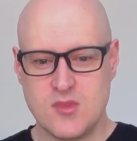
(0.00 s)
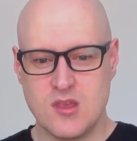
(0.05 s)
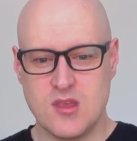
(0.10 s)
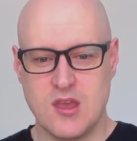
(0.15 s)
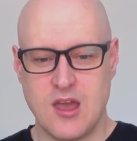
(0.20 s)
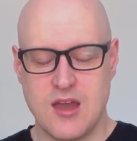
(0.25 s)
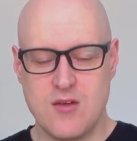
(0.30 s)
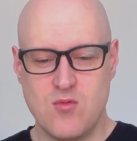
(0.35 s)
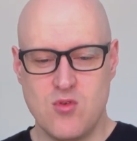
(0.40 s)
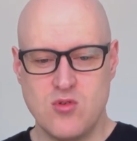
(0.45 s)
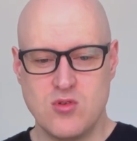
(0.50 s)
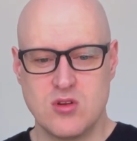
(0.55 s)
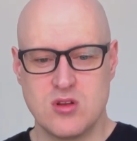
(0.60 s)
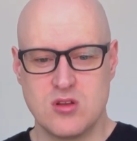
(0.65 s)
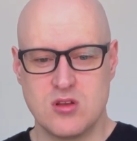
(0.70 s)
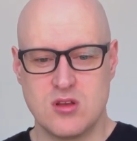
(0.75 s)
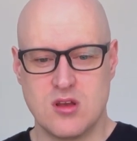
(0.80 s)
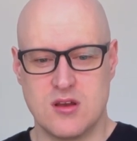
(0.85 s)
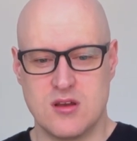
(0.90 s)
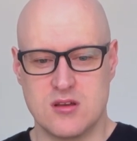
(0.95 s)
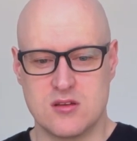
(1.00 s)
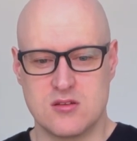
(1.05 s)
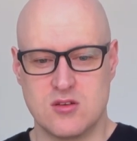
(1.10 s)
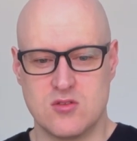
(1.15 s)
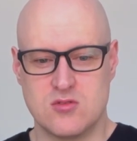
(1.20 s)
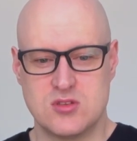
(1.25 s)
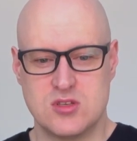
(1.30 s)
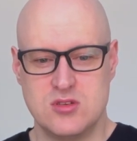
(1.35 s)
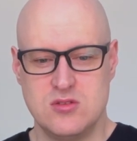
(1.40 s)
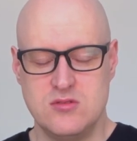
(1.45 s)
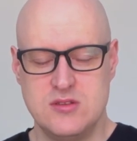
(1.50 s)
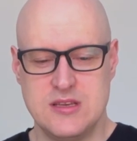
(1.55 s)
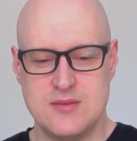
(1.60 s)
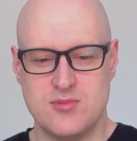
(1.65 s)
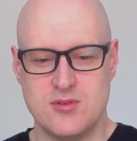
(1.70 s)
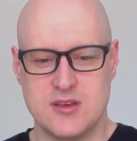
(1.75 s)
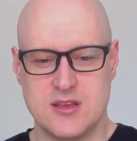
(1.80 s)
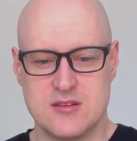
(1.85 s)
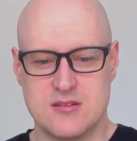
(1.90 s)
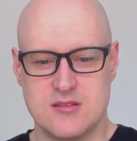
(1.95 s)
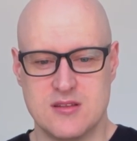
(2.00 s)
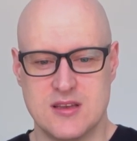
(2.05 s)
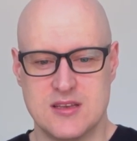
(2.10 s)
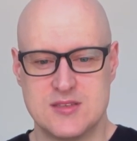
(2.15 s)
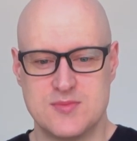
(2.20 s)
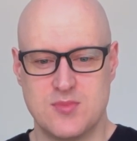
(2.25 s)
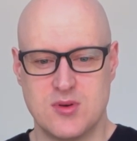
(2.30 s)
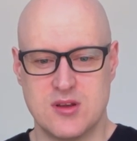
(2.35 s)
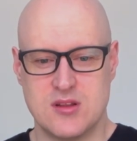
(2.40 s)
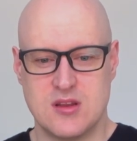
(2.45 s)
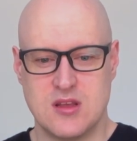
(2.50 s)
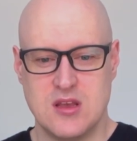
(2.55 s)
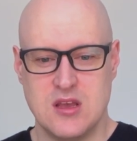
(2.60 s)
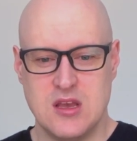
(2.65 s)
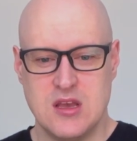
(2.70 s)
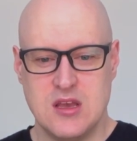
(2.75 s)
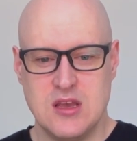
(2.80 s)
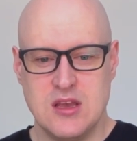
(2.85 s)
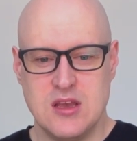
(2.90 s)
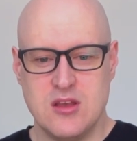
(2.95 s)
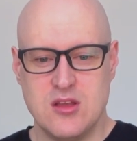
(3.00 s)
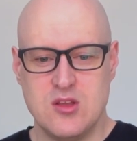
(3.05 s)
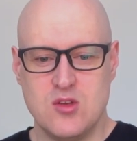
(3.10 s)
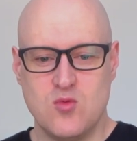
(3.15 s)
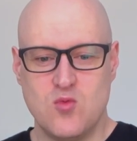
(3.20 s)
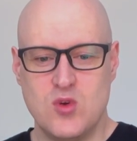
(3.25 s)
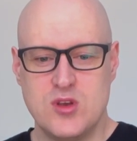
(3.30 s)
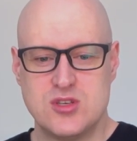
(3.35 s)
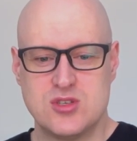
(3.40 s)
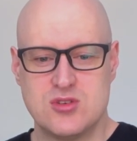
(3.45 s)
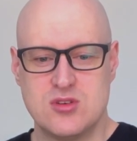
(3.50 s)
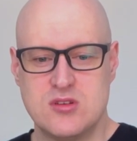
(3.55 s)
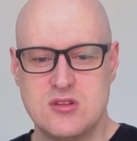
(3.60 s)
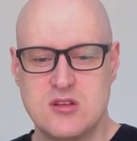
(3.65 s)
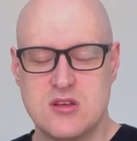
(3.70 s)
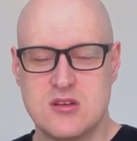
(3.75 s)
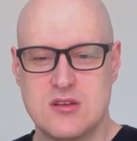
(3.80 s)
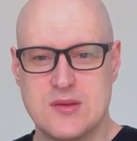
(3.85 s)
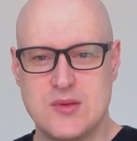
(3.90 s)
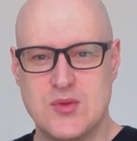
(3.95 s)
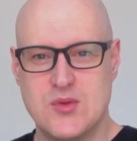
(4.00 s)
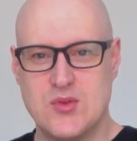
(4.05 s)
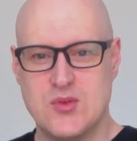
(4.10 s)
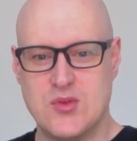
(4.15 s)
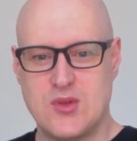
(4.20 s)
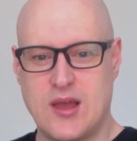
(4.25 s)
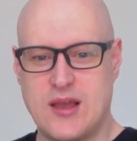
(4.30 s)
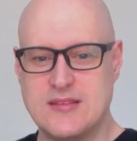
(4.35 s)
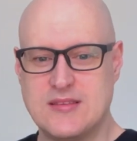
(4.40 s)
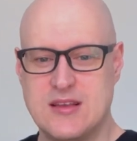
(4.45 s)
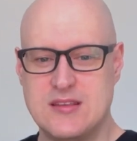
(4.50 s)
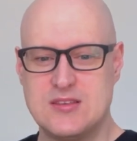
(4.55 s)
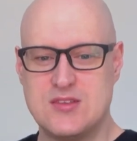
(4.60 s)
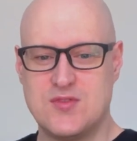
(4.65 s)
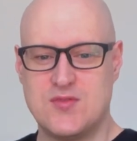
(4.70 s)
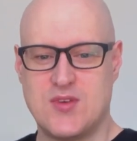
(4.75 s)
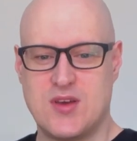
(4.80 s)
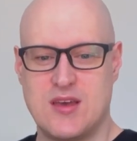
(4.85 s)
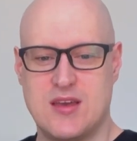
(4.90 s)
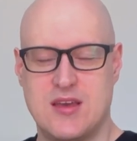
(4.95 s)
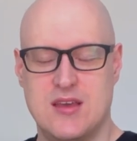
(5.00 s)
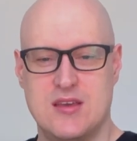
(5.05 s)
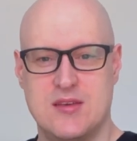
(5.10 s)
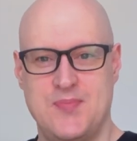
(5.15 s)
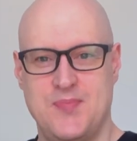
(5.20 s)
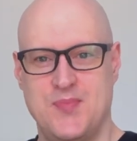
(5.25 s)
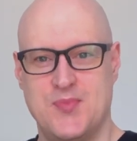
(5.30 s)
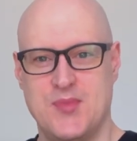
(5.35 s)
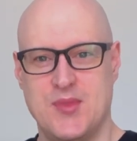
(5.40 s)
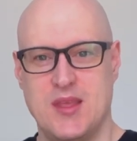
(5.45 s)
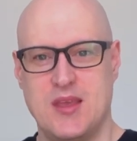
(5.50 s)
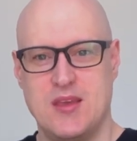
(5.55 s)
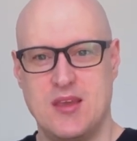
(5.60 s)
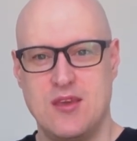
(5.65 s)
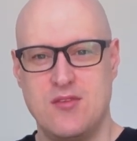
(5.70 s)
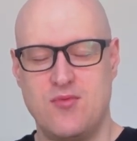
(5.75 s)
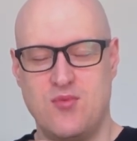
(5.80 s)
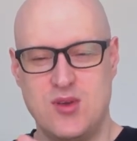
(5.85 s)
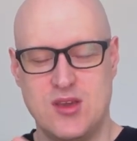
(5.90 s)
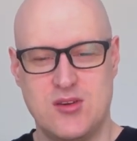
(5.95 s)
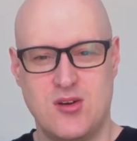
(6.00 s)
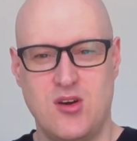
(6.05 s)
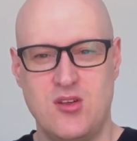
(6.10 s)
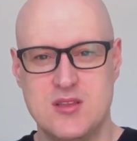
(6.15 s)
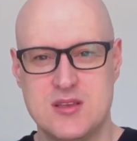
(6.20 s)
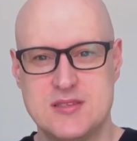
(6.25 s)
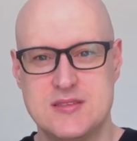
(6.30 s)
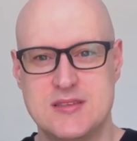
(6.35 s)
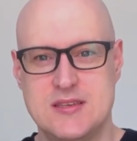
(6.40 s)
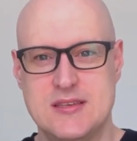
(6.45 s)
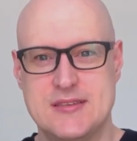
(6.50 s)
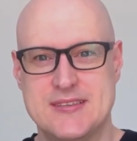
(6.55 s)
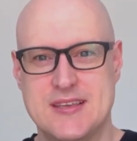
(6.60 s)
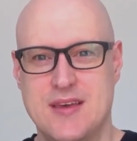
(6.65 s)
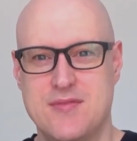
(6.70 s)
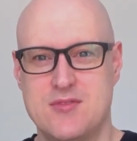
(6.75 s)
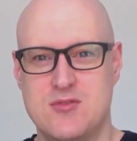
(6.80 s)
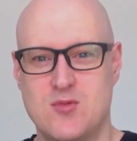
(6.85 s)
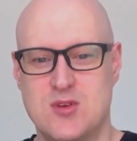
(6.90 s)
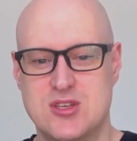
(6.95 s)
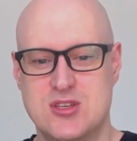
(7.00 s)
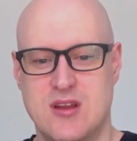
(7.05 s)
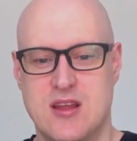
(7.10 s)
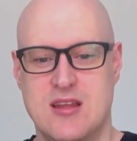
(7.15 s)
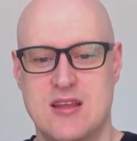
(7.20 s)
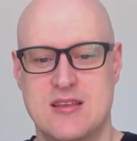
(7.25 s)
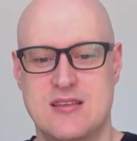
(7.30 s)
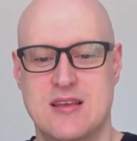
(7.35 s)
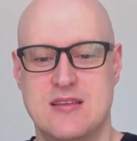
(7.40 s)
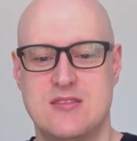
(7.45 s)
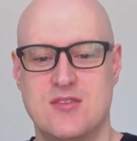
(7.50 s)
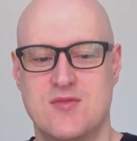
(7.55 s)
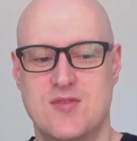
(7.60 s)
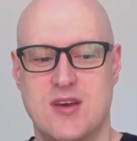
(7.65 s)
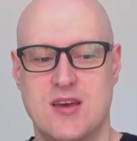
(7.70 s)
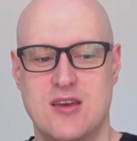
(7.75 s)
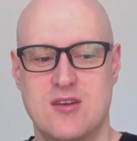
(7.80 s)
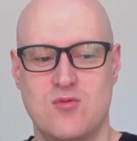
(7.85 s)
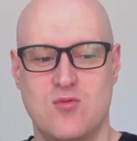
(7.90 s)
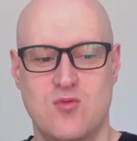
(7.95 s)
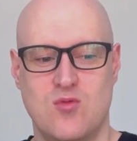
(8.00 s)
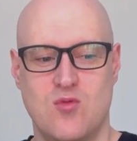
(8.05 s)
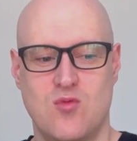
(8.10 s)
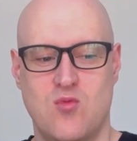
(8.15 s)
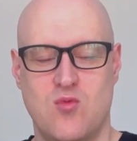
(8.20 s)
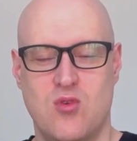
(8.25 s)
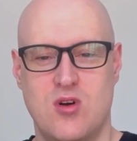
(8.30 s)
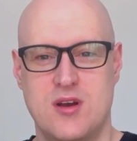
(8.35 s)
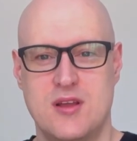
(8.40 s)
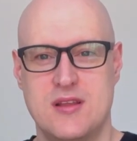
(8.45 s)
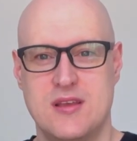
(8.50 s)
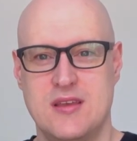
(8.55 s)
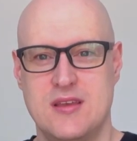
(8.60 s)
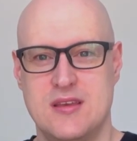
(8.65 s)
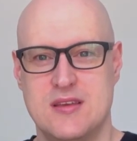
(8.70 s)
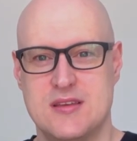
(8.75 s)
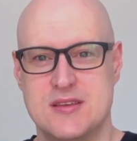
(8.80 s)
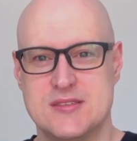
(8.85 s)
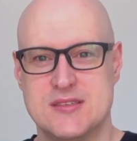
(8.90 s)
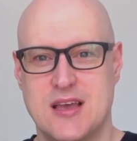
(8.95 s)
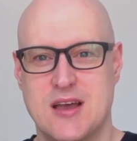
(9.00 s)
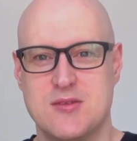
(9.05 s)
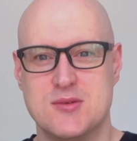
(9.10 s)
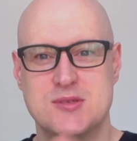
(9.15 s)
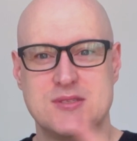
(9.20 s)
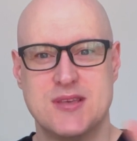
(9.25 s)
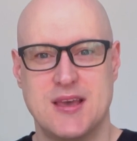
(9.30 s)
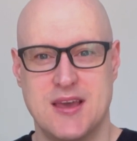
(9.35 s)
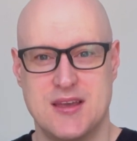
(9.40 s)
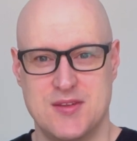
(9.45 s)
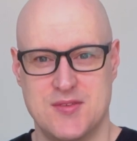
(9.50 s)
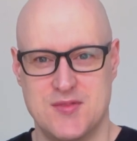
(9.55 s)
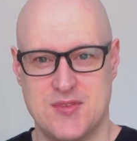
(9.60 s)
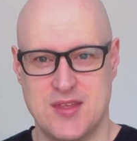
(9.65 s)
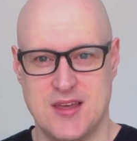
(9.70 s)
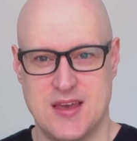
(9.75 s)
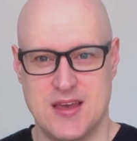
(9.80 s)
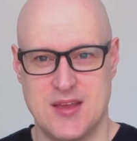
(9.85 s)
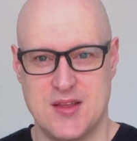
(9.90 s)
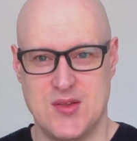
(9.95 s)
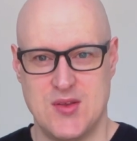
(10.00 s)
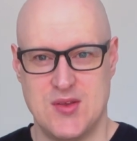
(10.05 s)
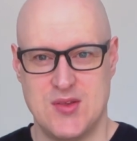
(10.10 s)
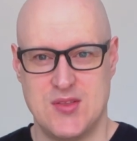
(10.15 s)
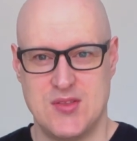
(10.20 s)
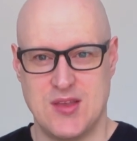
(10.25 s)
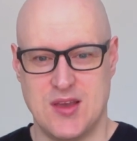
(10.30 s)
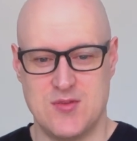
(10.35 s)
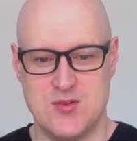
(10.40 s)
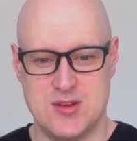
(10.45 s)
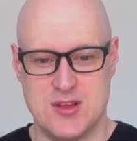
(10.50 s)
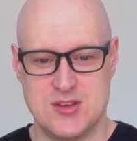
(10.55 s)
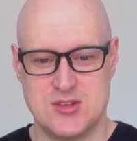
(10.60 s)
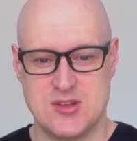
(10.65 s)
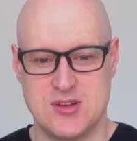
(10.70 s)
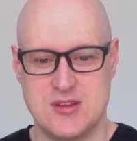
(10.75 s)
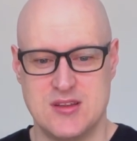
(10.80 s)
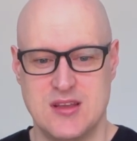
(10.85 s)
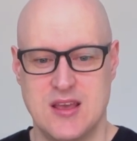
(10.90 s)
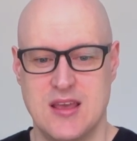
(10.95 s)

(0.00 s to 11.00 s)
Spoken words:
I won't go too deeply into this, but we should identify, if we call this D7, we should identify what is outside of that definition.